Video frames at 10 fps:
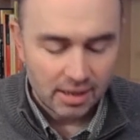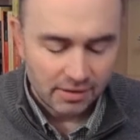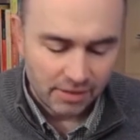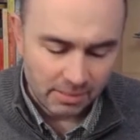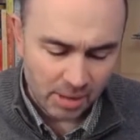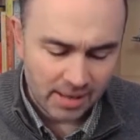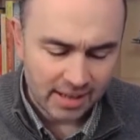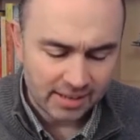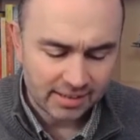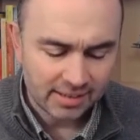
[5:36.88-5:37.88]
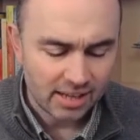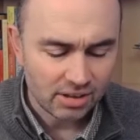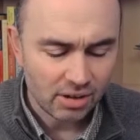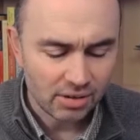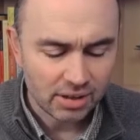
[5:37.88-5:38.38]
For the mind that is
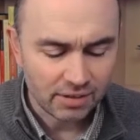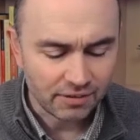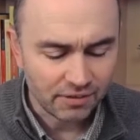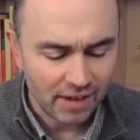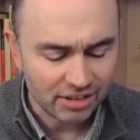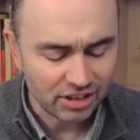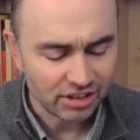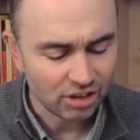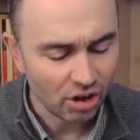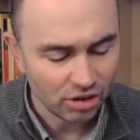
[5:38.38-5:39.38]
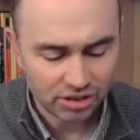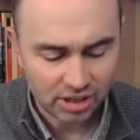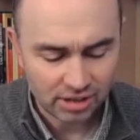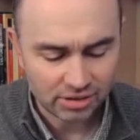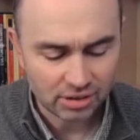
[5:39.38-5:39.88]
set on the flesh is
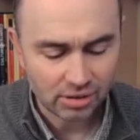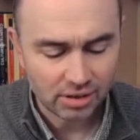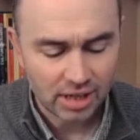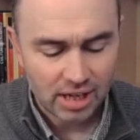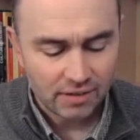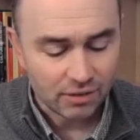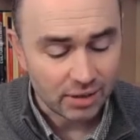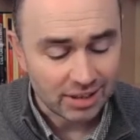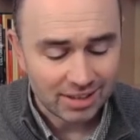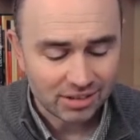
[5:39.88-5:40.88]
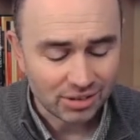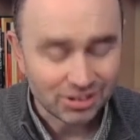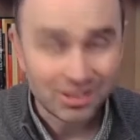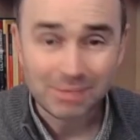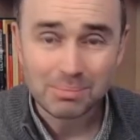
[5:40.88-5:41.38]
hostile to God, for it does
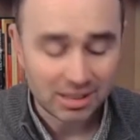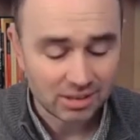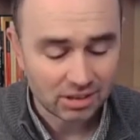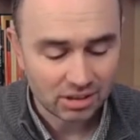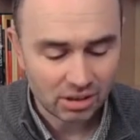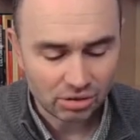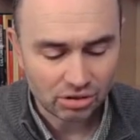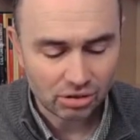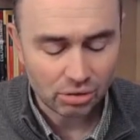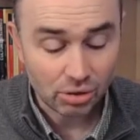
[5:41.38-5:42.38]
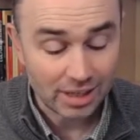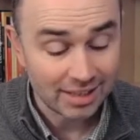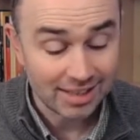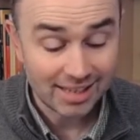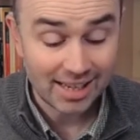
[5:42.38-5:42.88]
not submit to God's law.
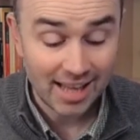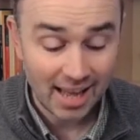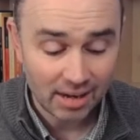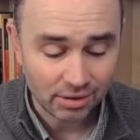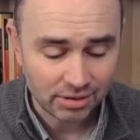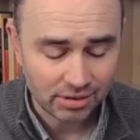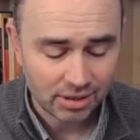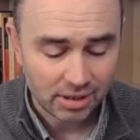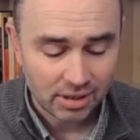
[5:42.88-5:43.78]
Indeed, it cannot.